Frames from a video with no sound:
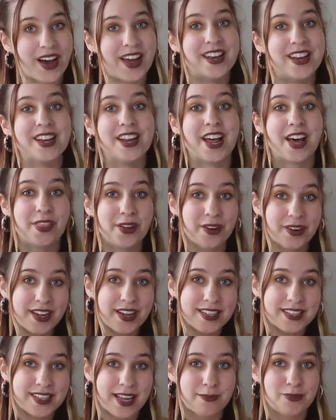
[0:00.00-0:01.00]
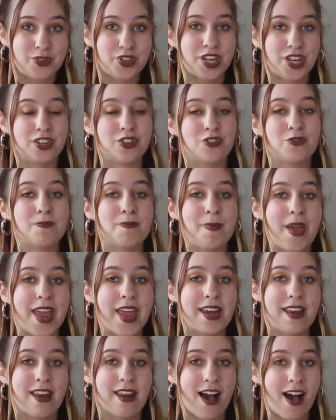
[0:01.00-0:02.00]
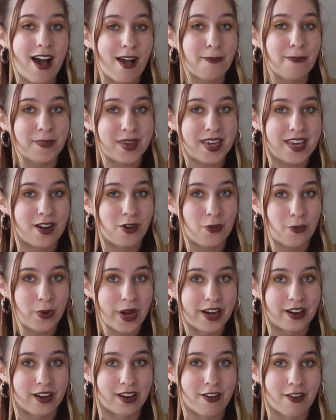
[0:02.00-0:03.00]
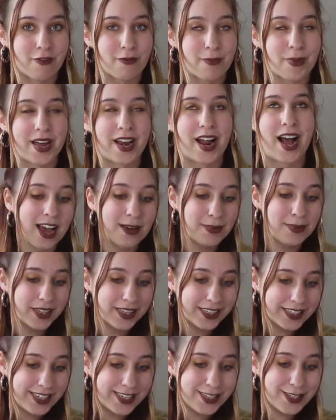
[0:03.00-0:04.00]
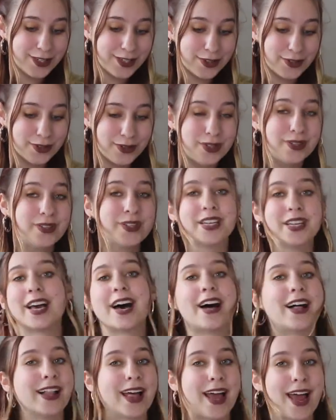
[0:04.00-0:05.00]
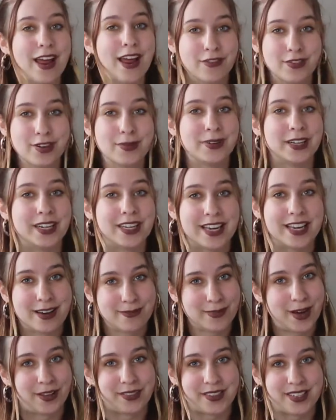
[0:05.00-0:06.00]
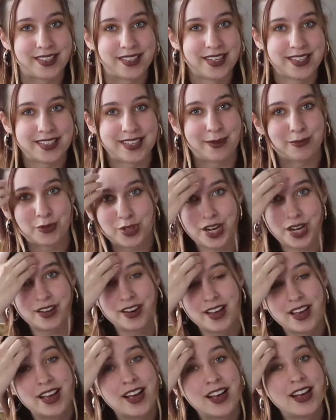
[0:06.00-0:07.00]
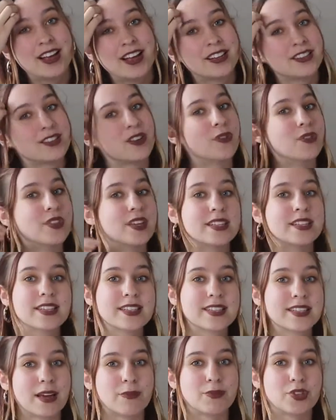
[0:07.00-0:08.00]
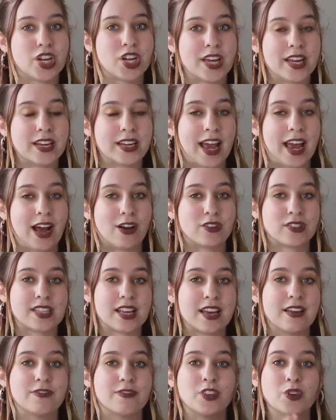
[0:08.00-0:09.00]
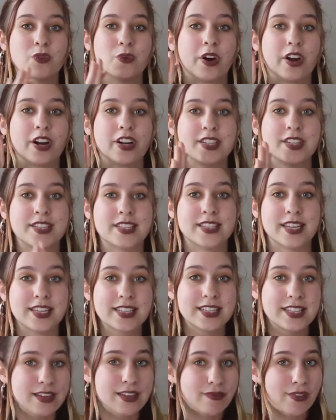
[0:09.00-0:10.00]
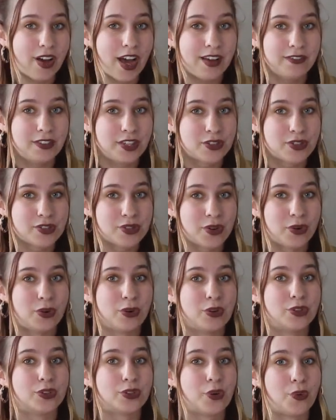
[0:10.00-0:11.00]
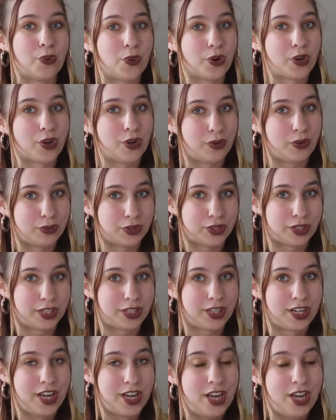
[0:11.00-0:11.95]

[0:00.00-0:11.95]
another exemption you may not be aware of, but I plead you to tell everybody about this exemption. So this exemption counts if you are 65 years old or older.